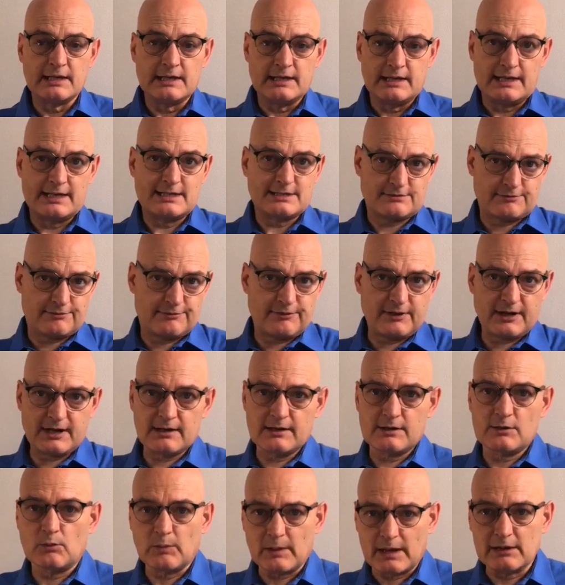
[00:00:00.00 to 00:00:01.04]
is a
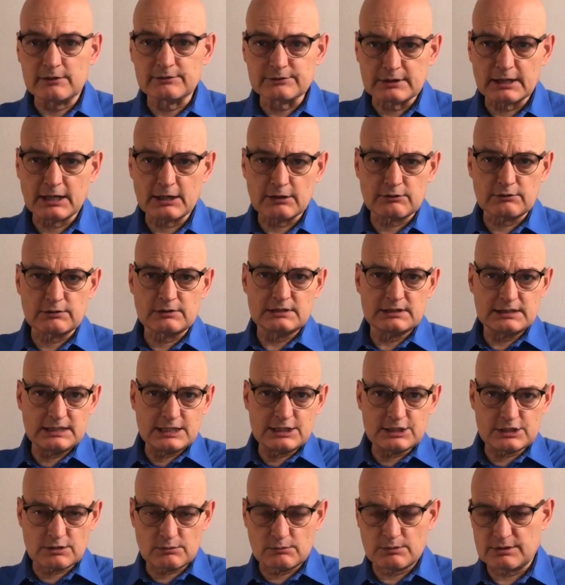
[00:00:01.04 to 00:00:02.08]
fairly well-known
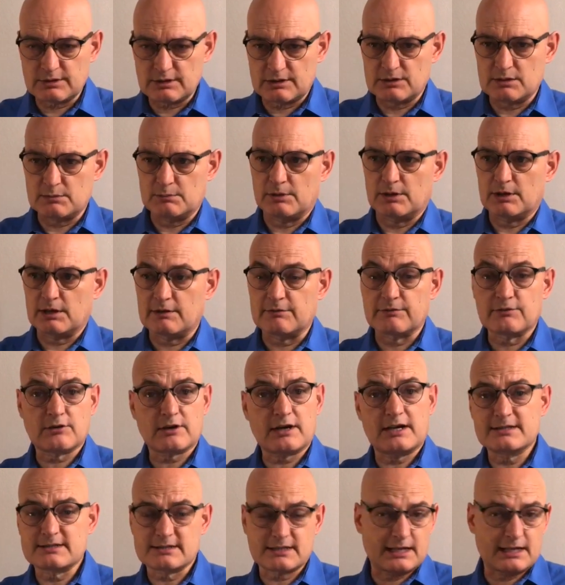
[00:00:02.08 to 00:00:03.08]
teaching within the body of Christ.